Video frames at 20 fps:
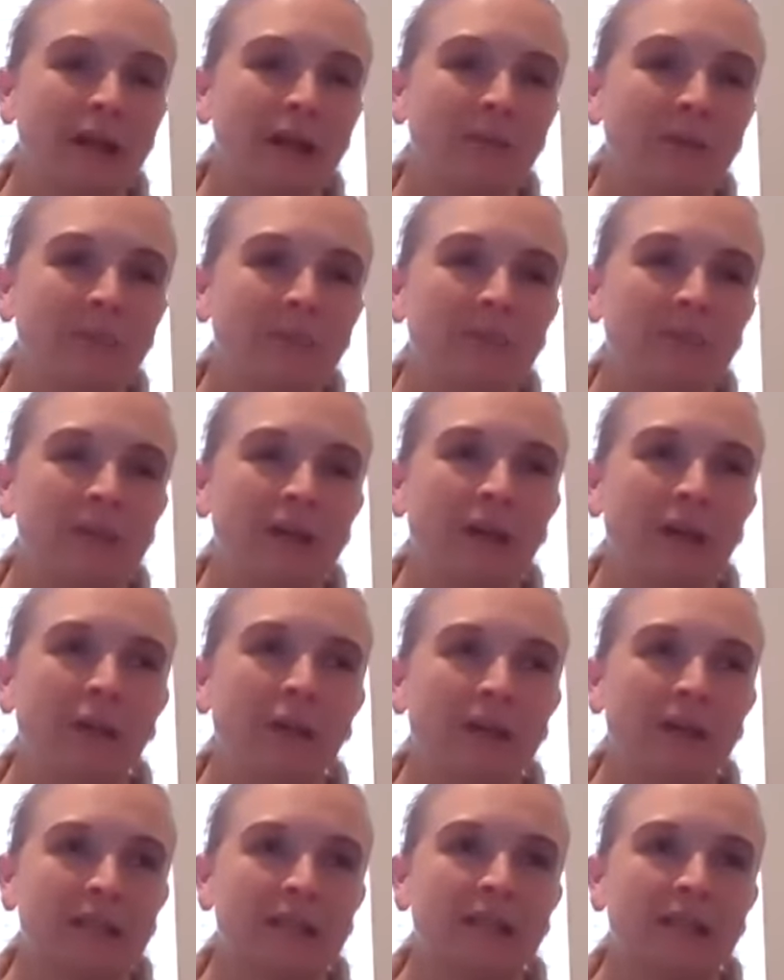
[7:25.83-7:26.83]

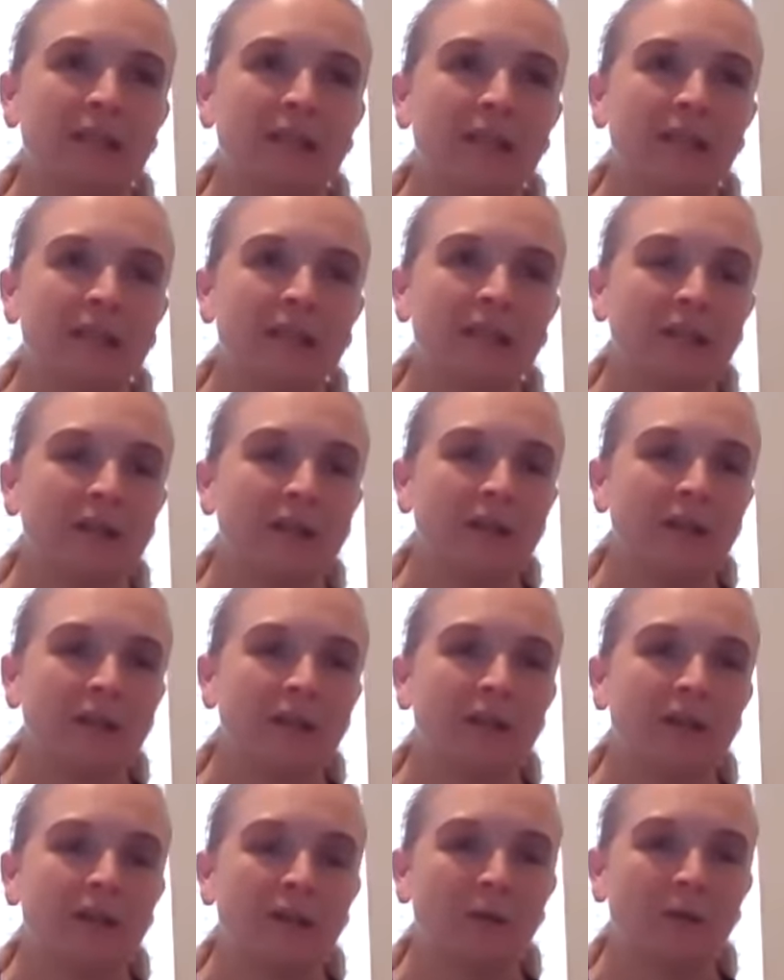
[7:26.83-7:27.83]
I think it's a good idea that
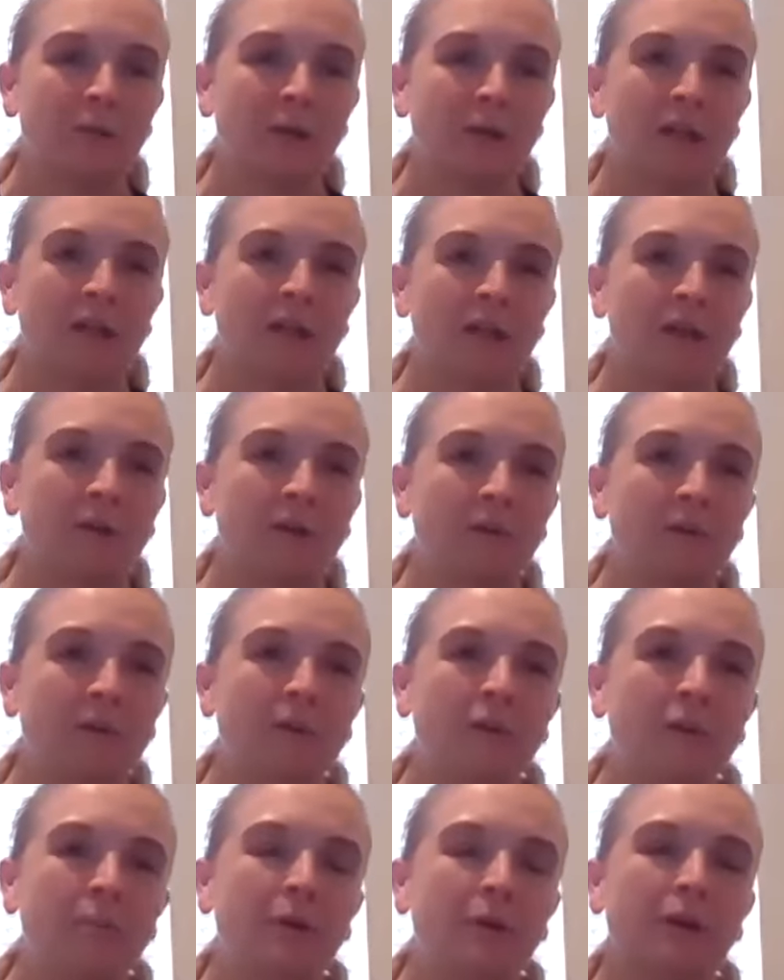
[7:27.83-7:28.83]
you're working on
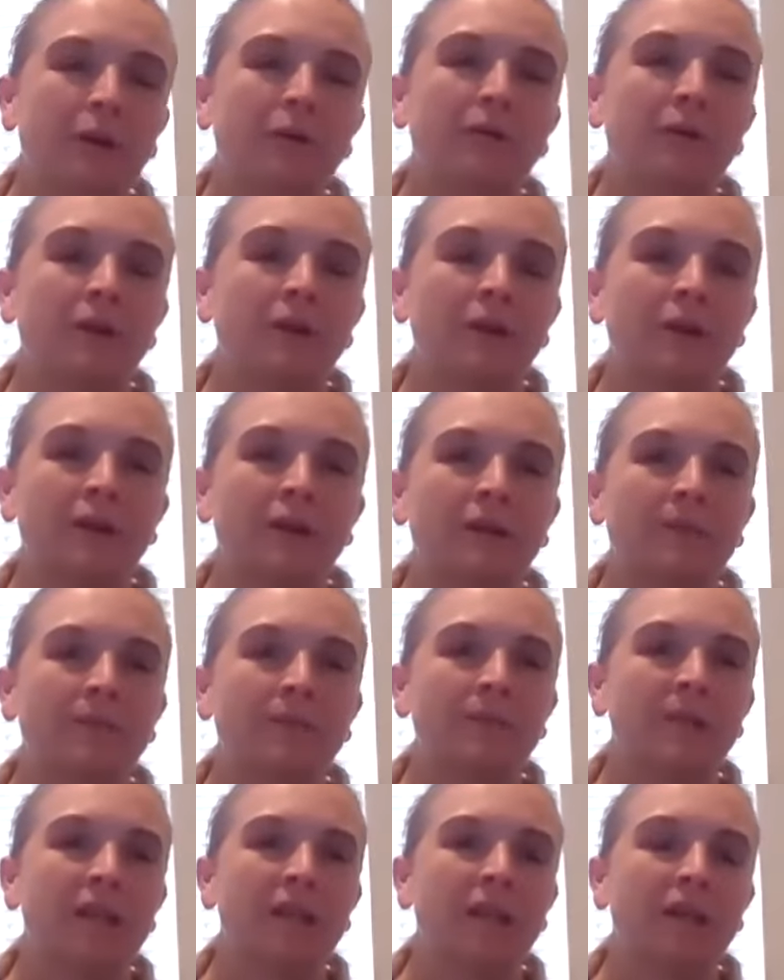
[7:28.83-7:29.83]
a book
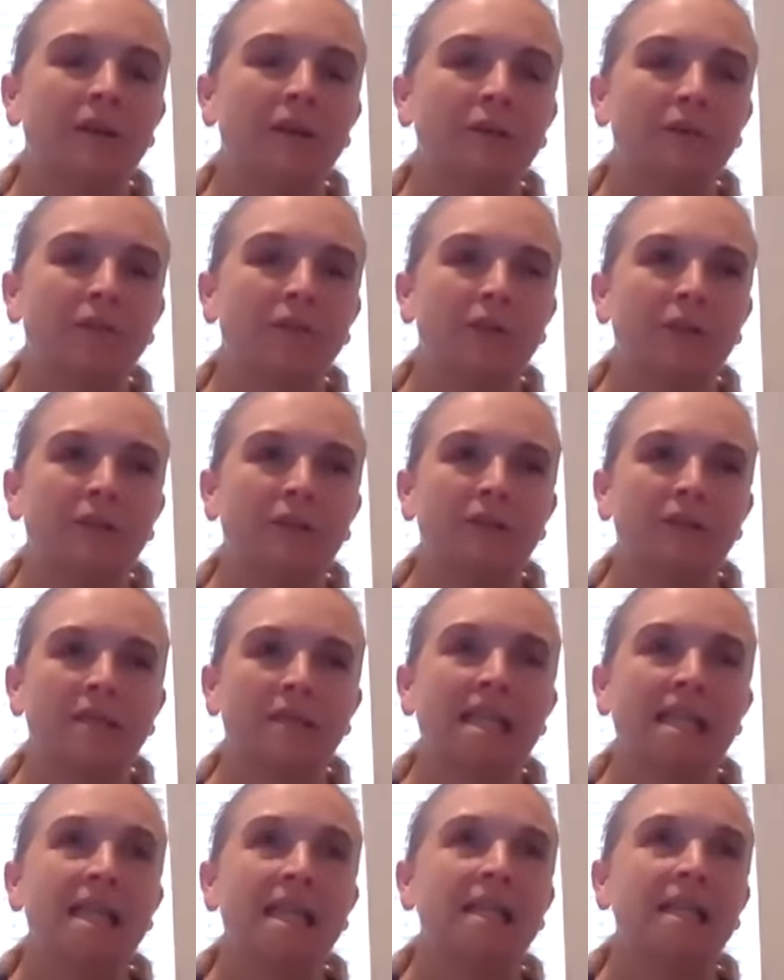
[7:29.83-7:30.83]
for,
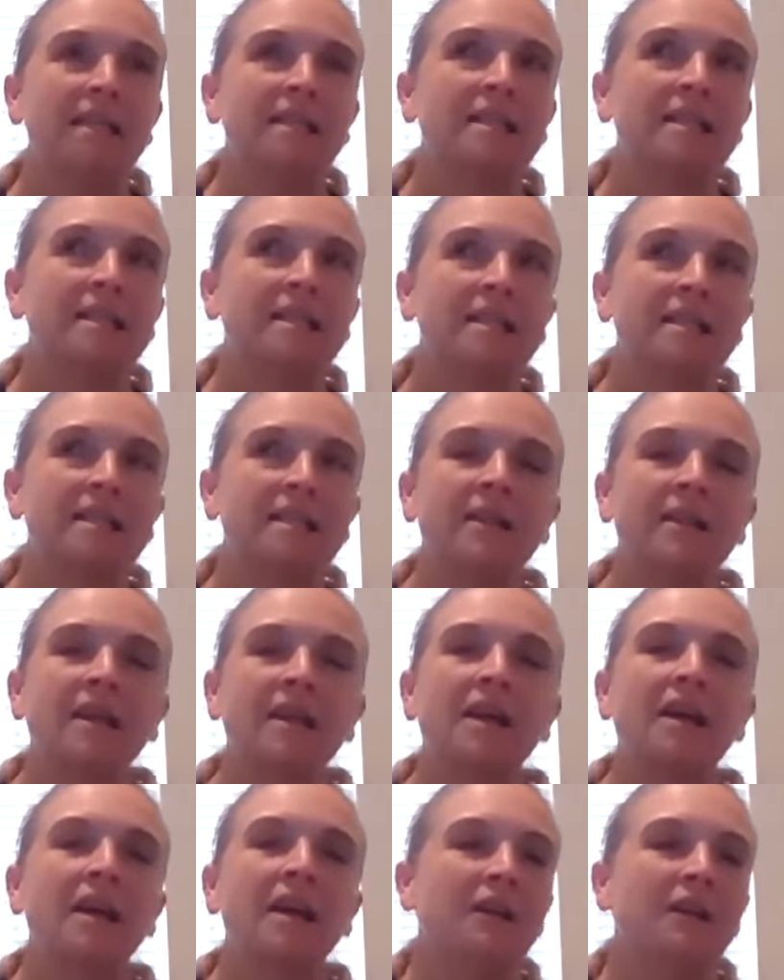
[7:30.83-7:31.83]
for teens, because
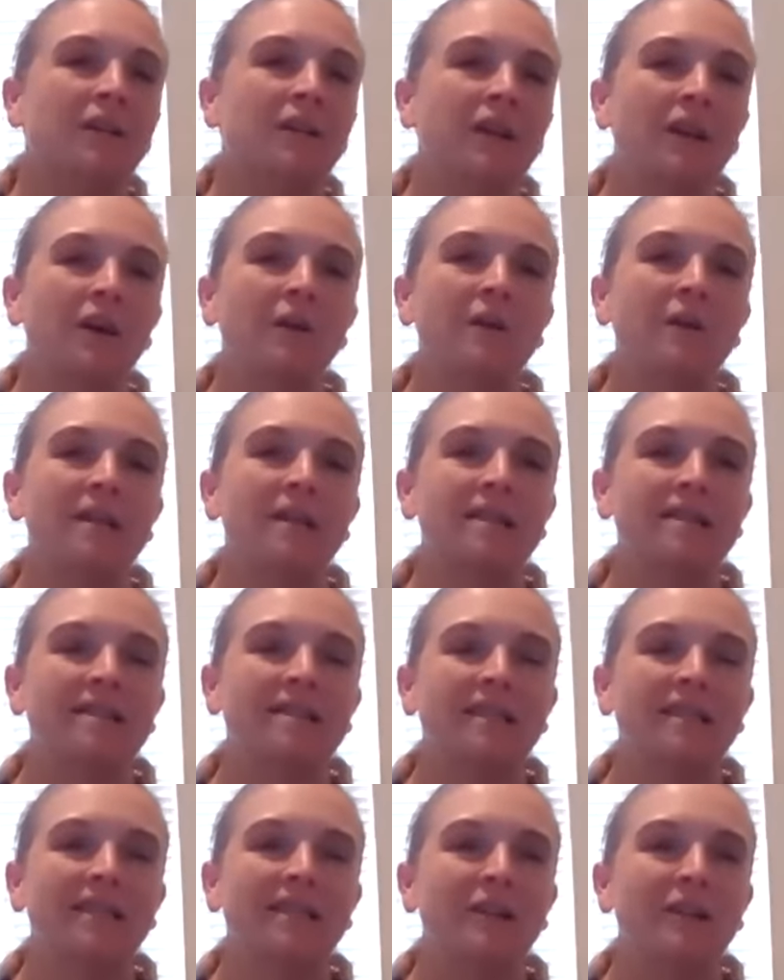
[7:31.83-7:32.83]
I know that
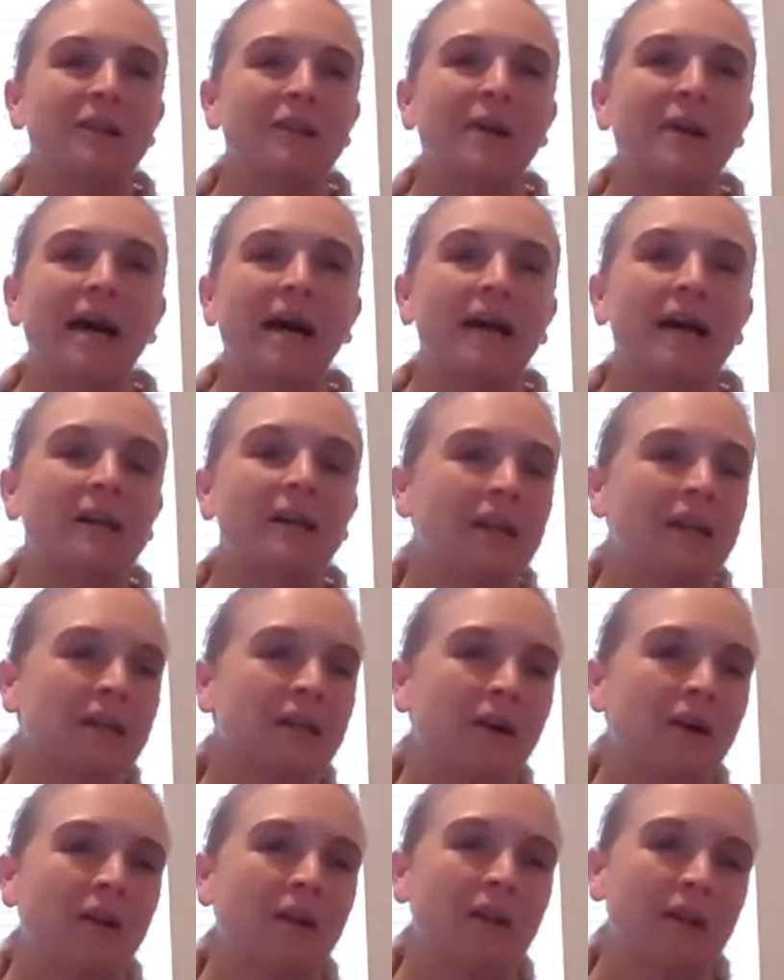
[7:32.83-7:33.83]
always, you add
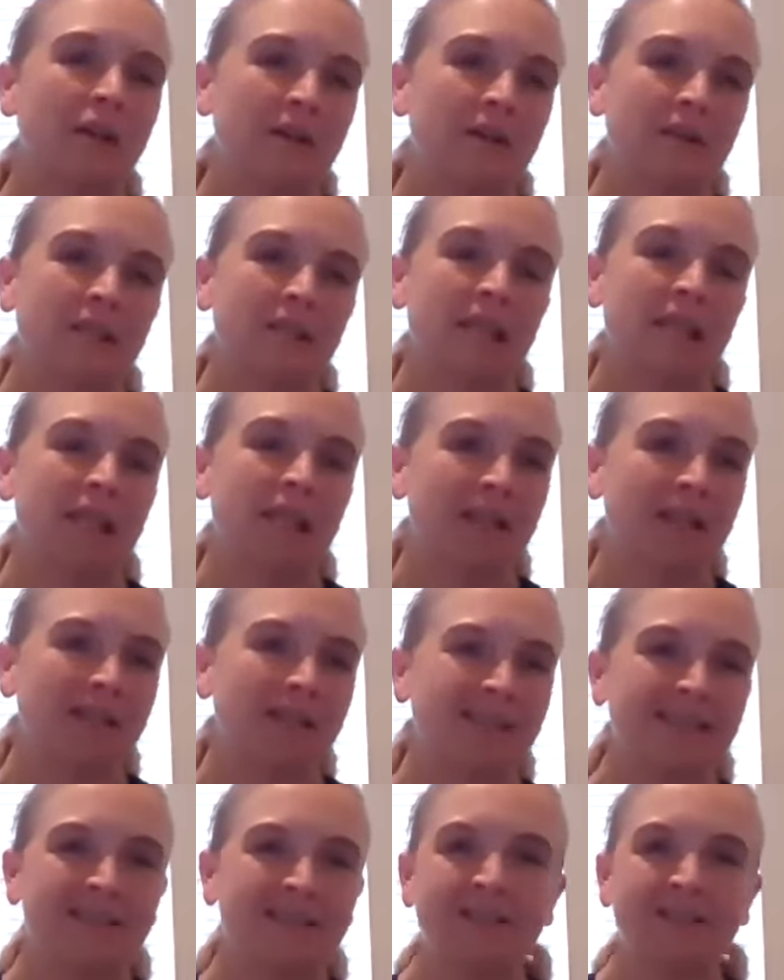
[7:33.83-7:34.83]
in all the other
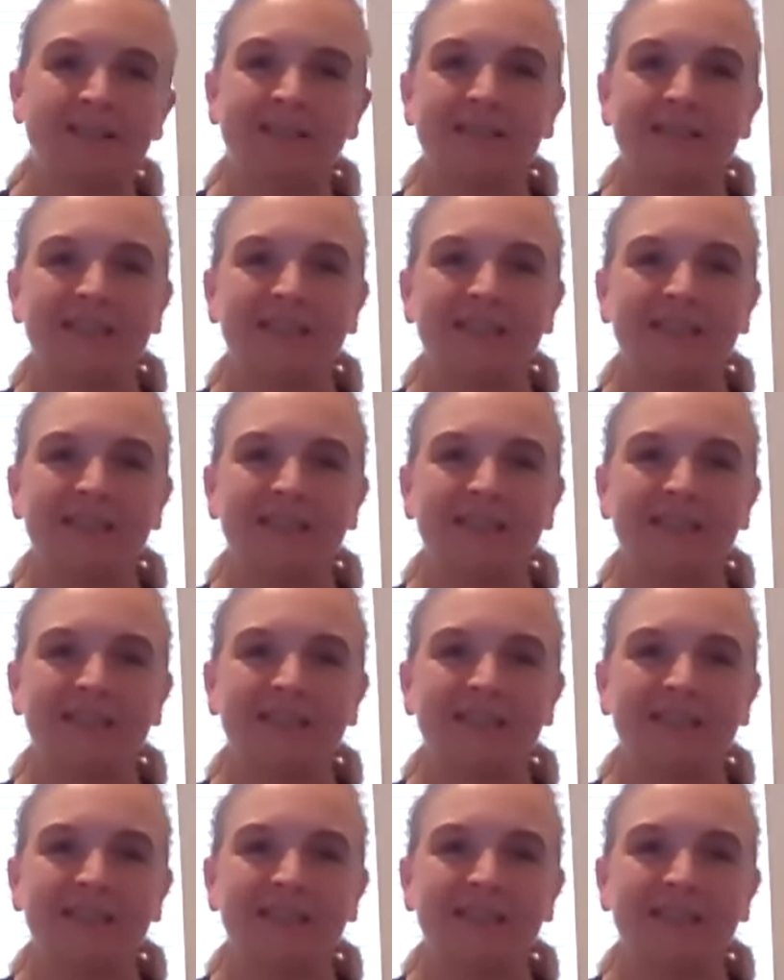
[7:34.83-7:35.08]
teen,